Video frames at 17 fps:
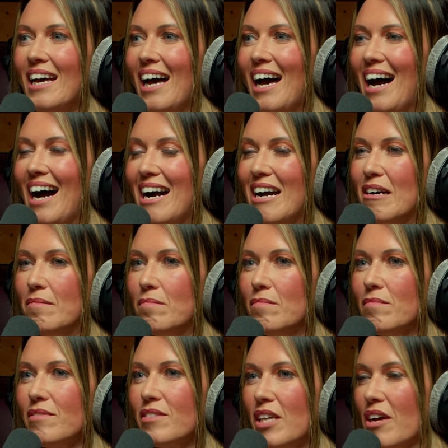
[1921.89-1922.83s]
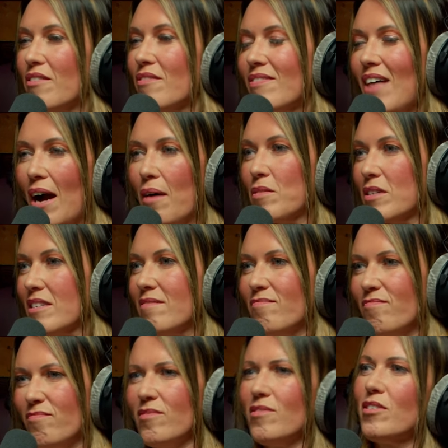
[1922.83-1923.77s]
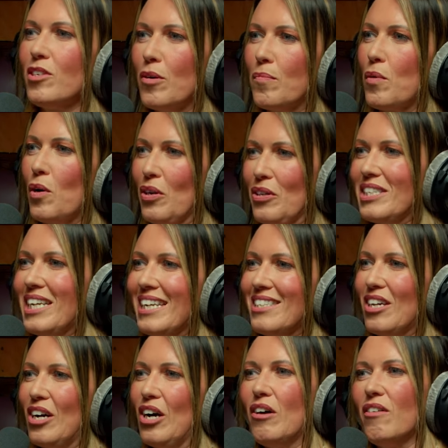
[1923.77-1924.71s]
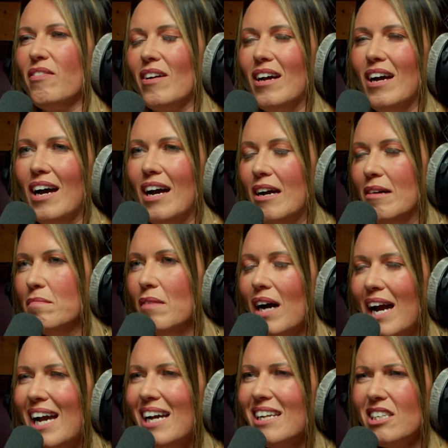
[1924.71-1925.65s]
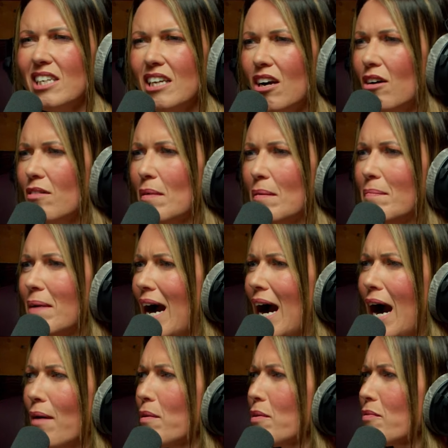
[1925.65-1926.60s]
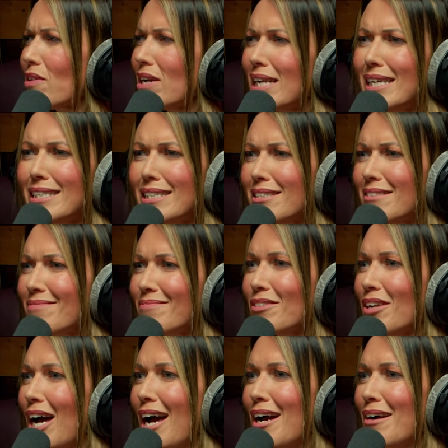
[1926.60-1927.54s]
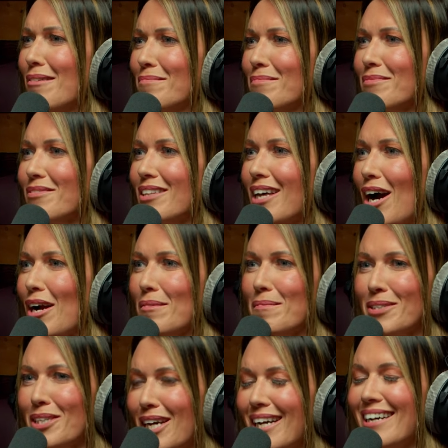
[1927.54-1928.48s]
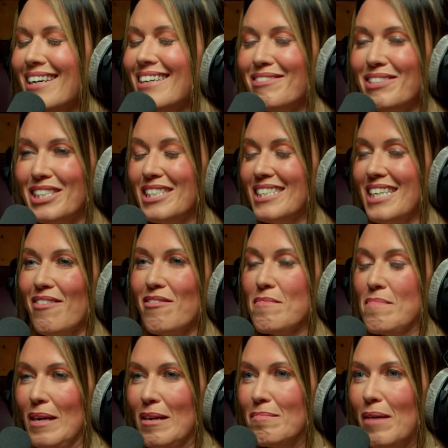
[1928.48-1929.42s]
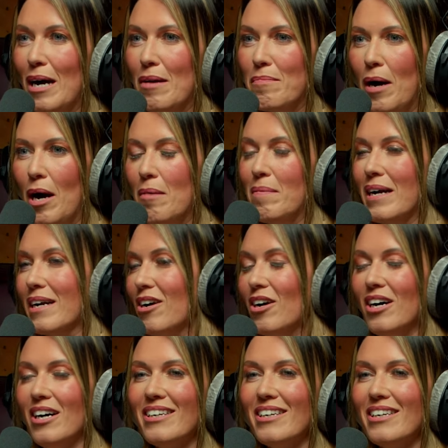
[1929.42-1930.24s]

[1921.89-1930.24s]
So that was number one ticked off. I actually can't remember how we released the home shirt, which is terrible on my part, but I can't.